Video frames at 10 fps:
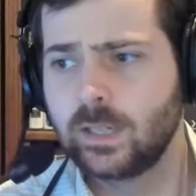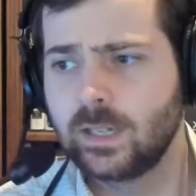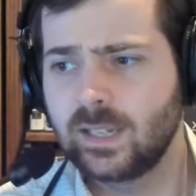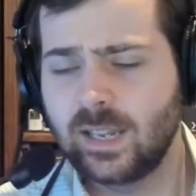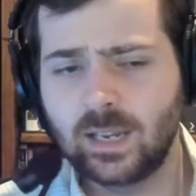
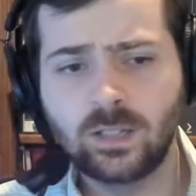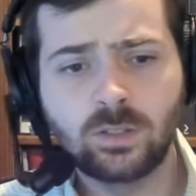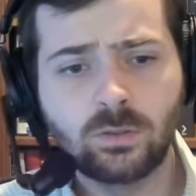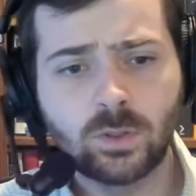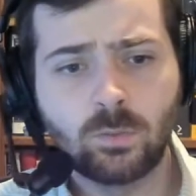Can
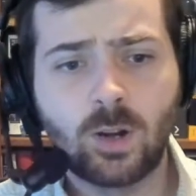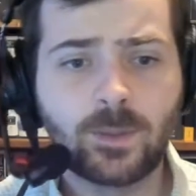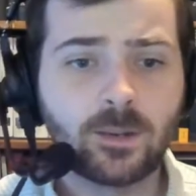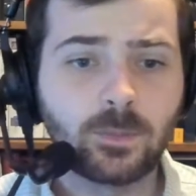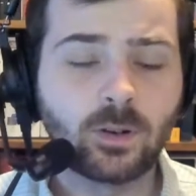you swap
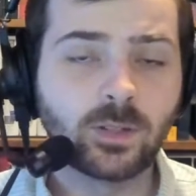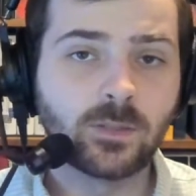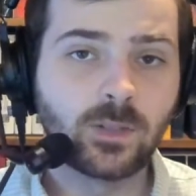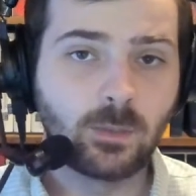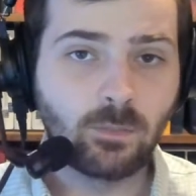out parts
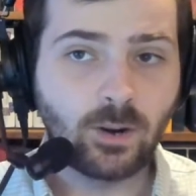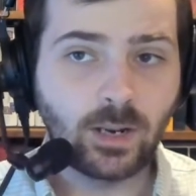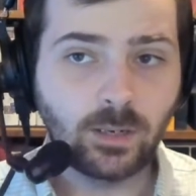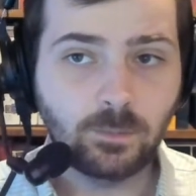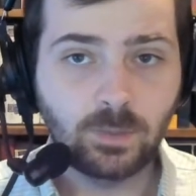if they
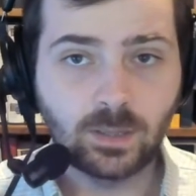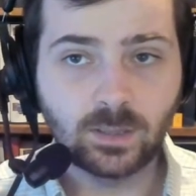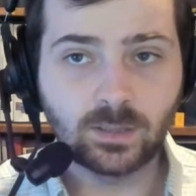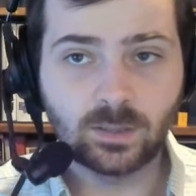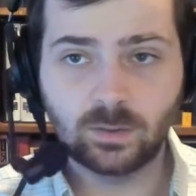break?
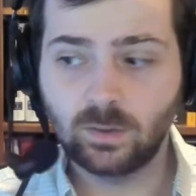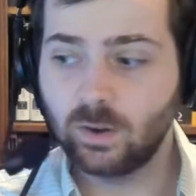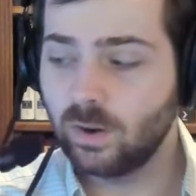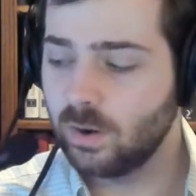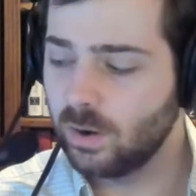Because
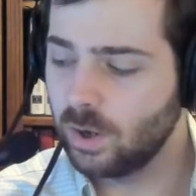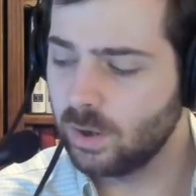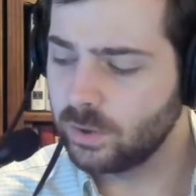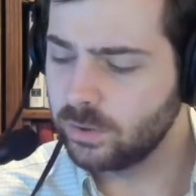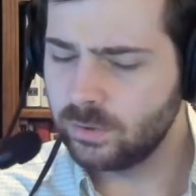
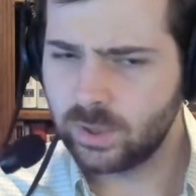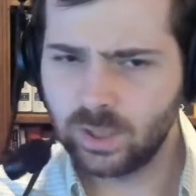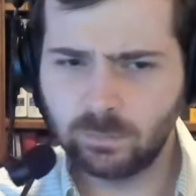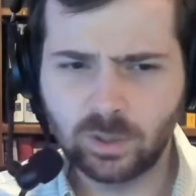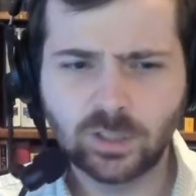usually
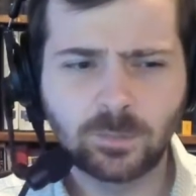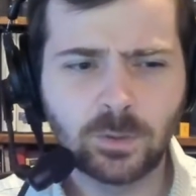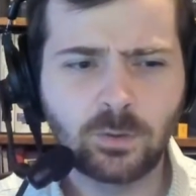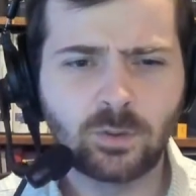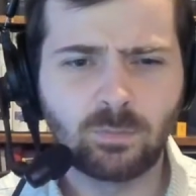when a
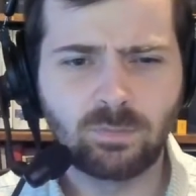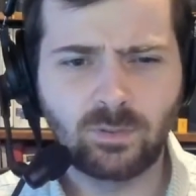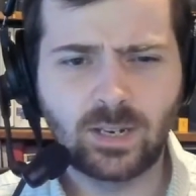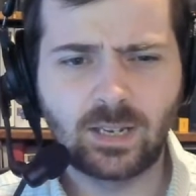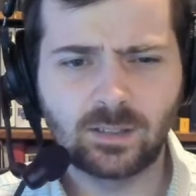computer
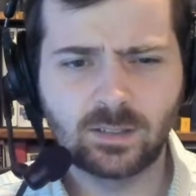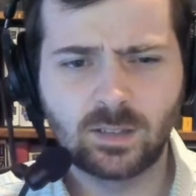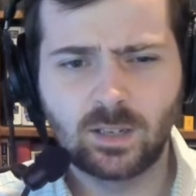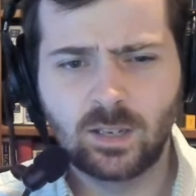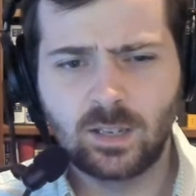breaks,
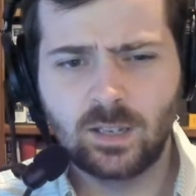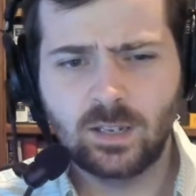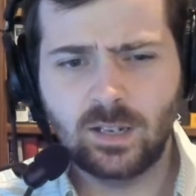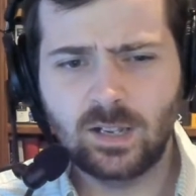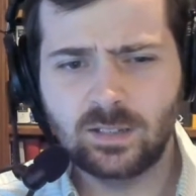
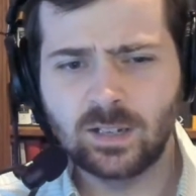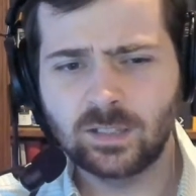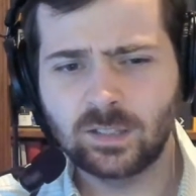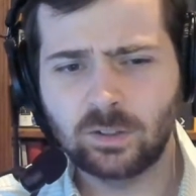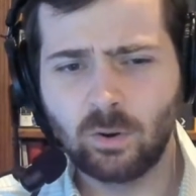it's not
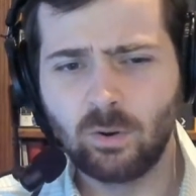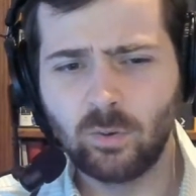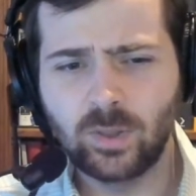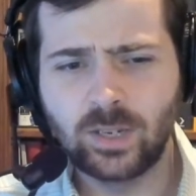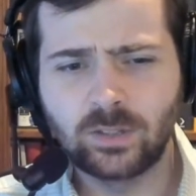that the whole
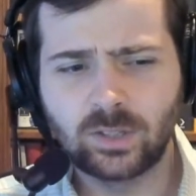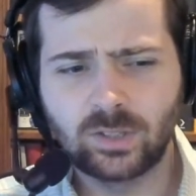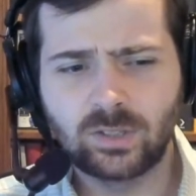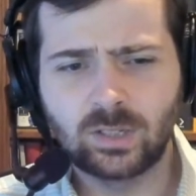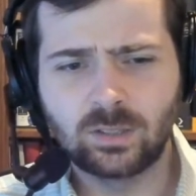thing just
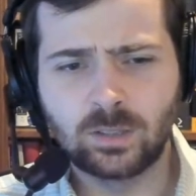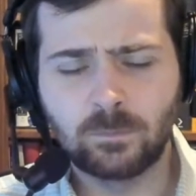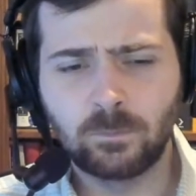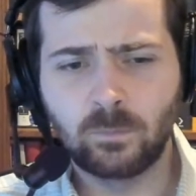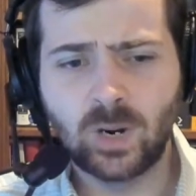suddenly
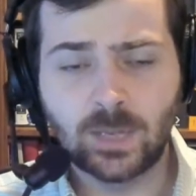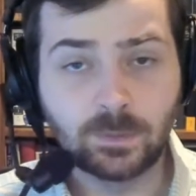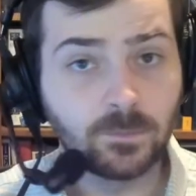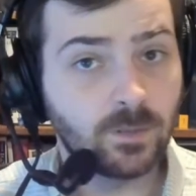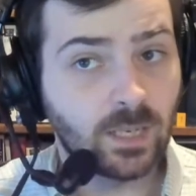went up in
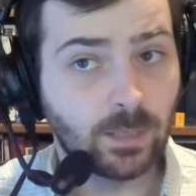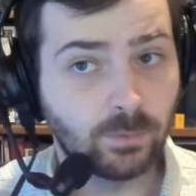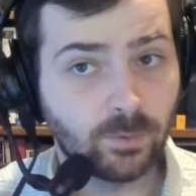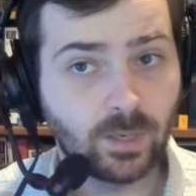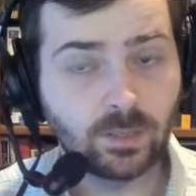flames,
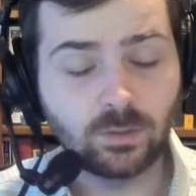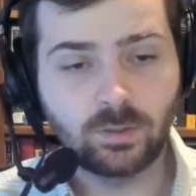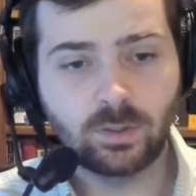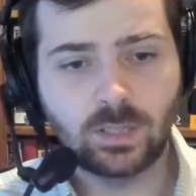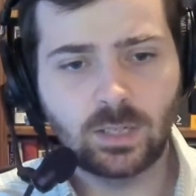right?
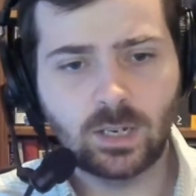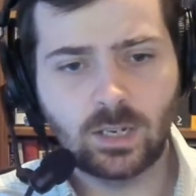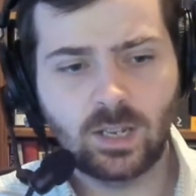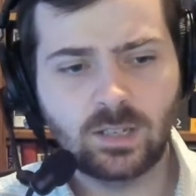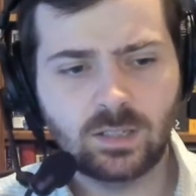Usually
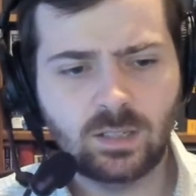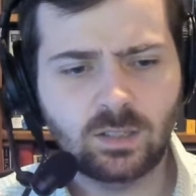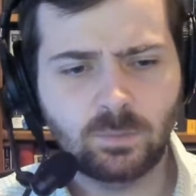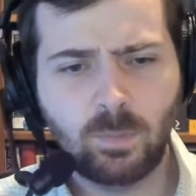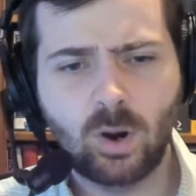a
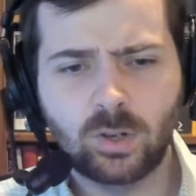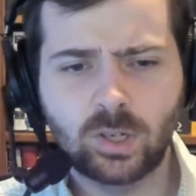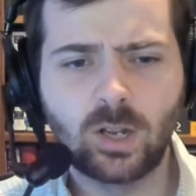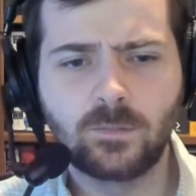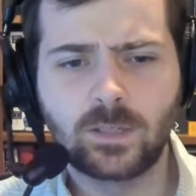distinct part
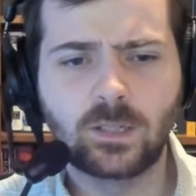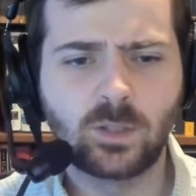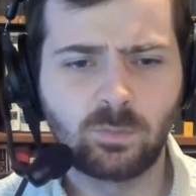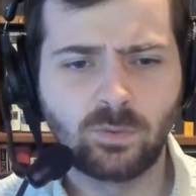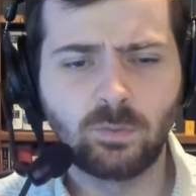of it is
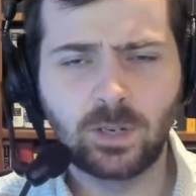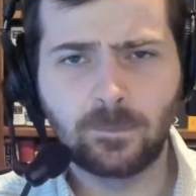broken.